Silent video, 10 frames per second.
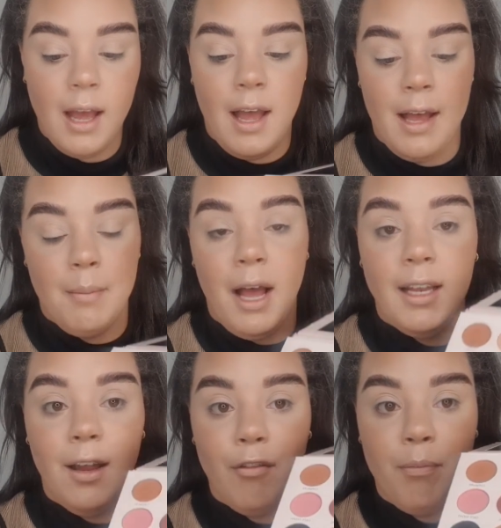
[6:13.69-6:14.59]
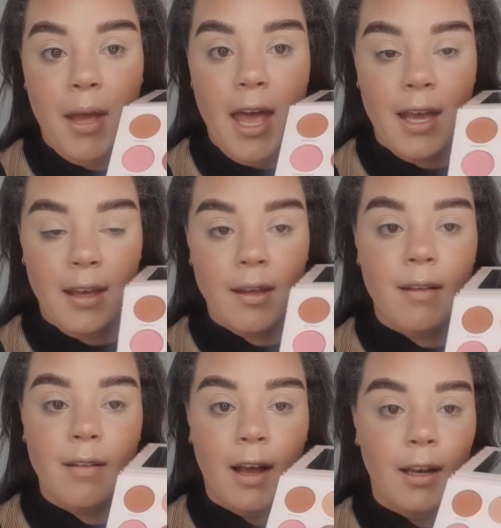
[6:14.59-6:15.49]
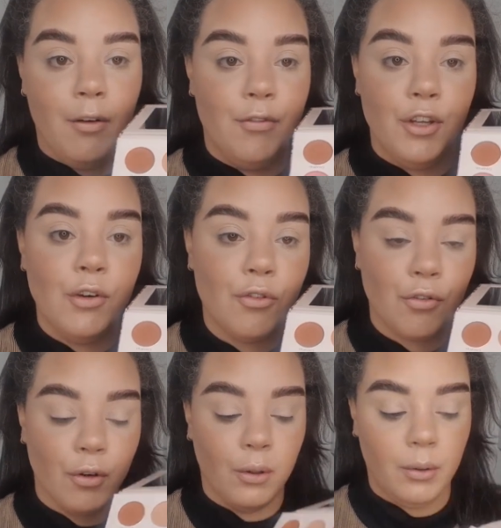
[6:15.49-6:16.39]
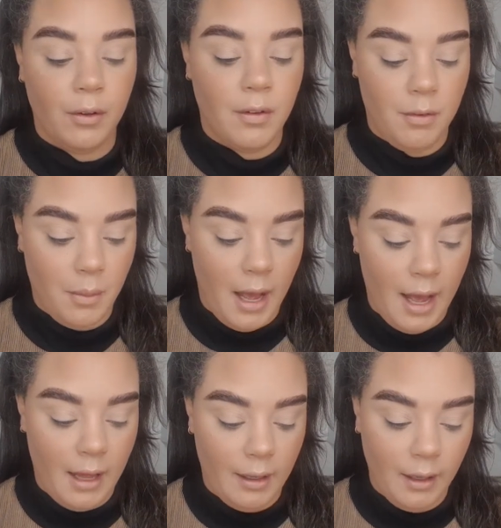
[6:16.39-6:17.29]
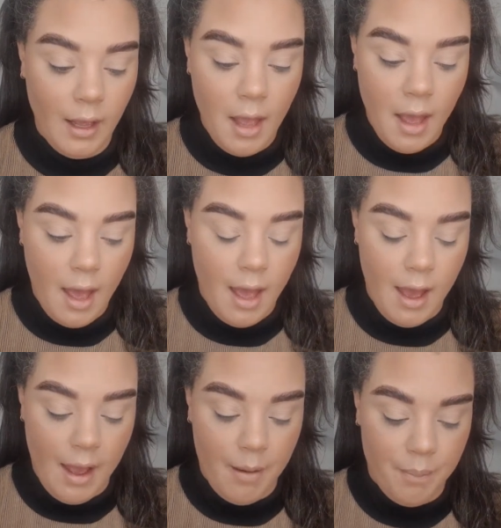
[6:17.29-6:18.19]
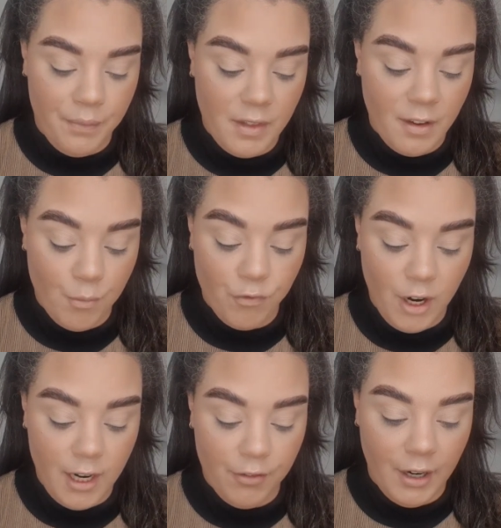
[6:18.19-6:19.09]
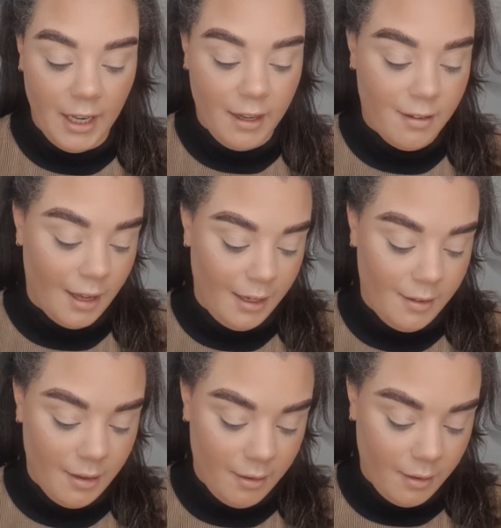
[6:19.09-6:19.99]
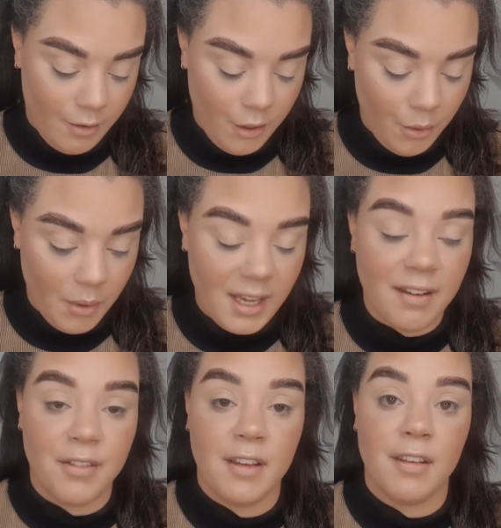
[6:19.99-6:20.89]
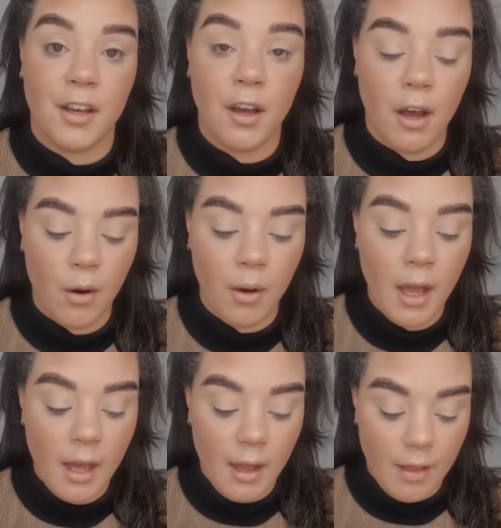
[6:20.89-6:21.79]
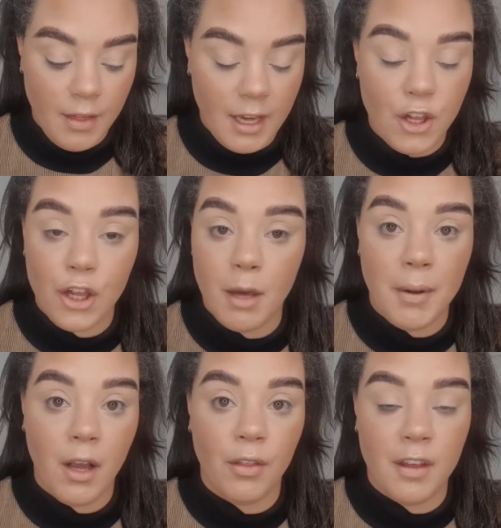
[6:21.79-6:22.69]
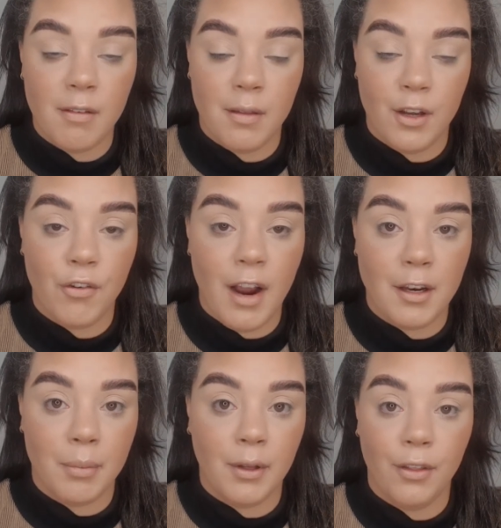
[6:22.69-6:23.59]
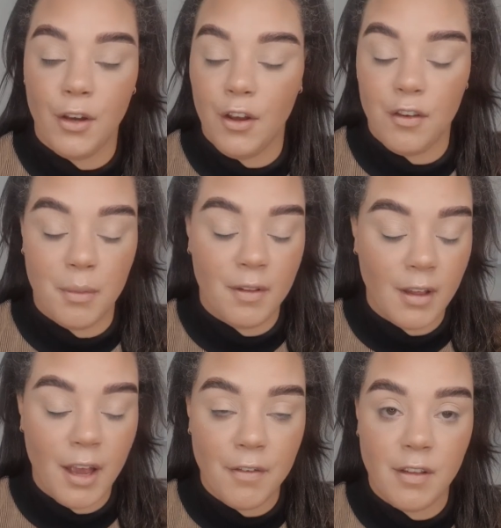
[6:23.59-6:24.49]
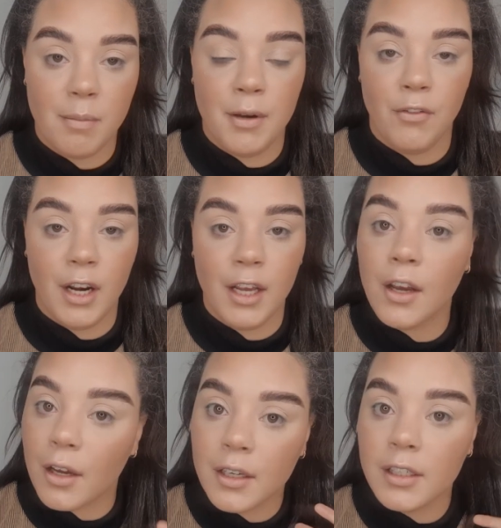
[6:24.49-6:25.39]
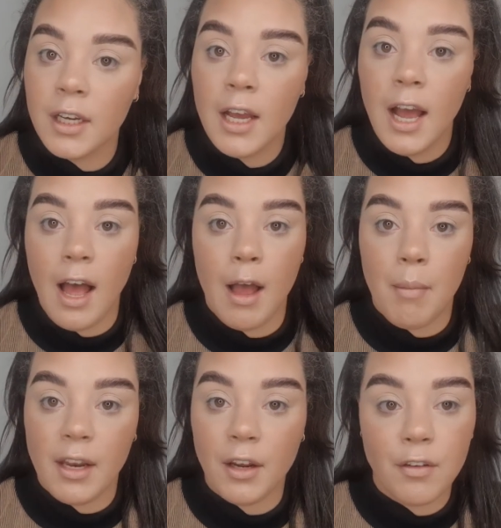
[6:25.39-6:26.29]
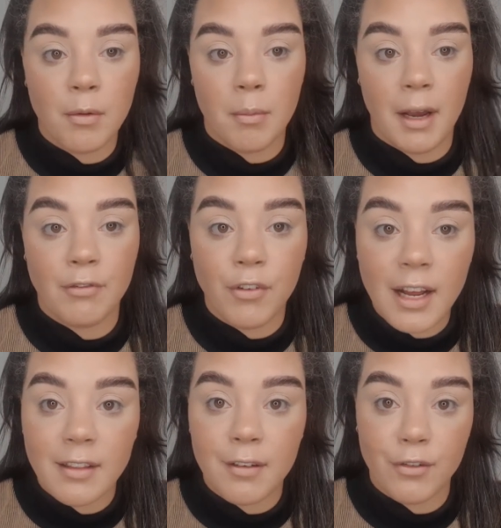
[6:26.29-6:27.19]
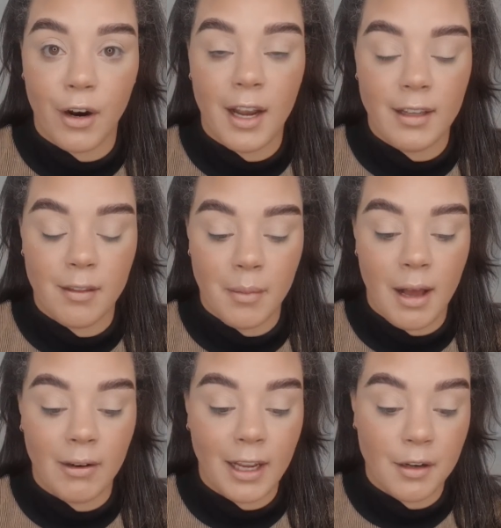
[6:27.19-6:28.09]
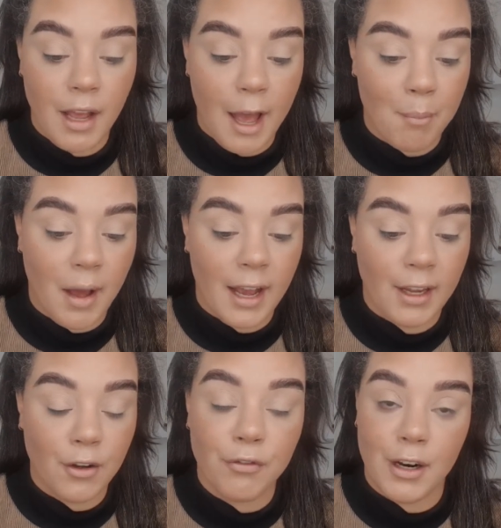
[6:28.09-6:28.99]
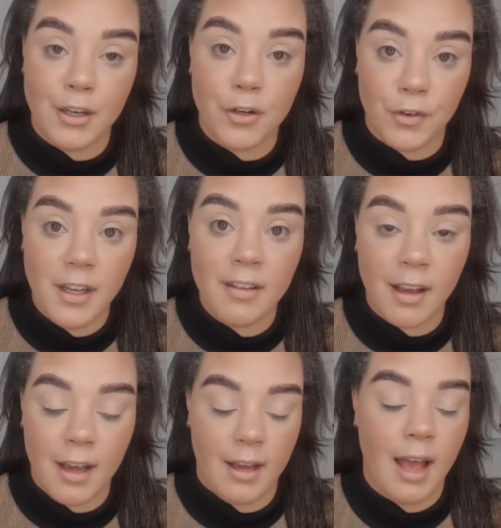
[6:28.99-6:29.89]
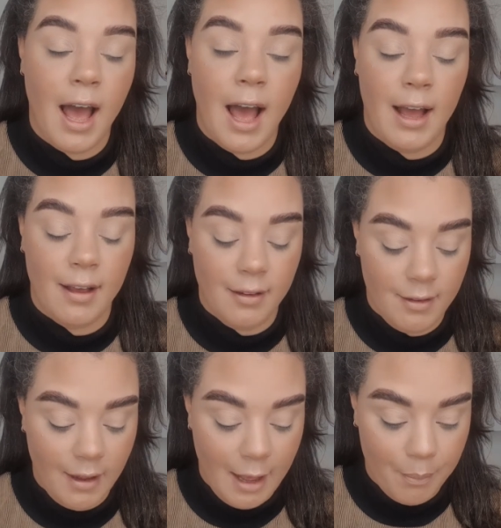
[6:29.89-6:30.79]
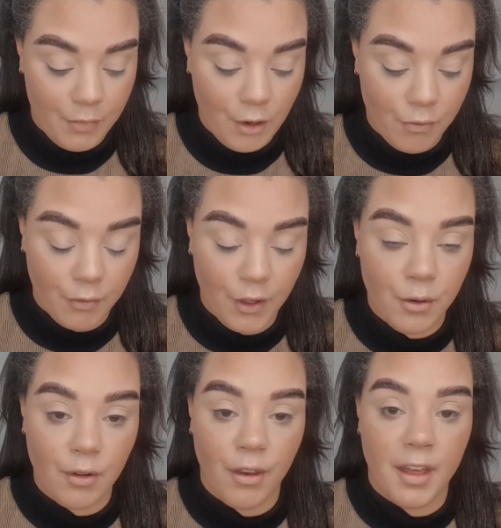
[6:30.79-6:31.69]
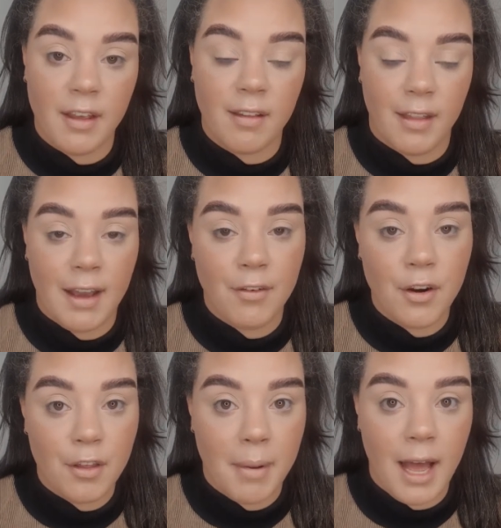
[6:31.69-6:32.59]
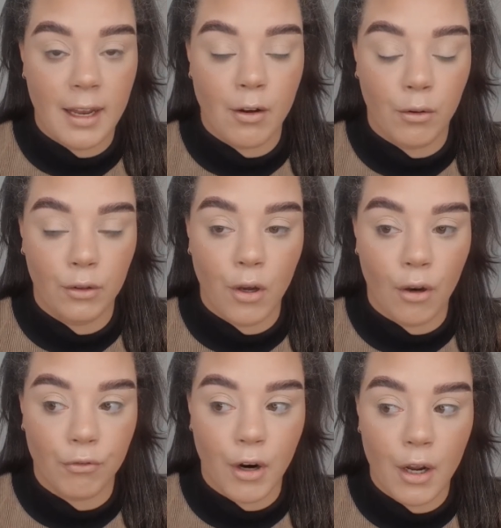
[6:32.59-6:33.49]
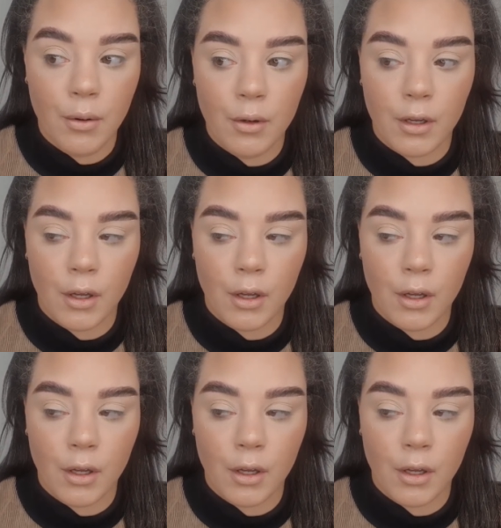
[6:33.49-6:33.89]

I love pinks, I love neutrals as well. So I'm really, really excited to give this a go. The shipping on this was incredible. The customer service has been really good. I know some of my friends have tried them out. Like my good friend Teresa has done reviews on this, and they have another palette called Gone Rogue.